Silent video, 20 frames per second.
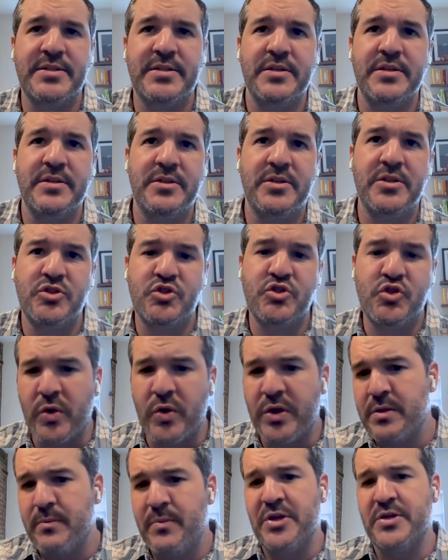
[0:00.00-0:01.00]
to
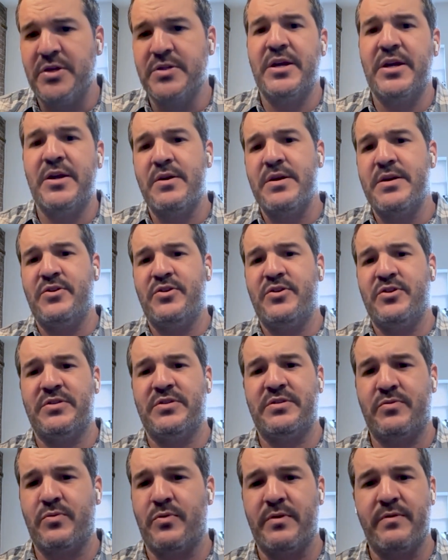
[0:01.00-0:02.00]
join the military.
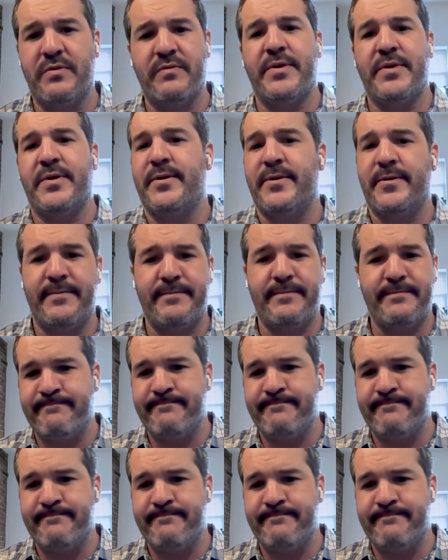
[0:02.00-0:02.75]
Just sort of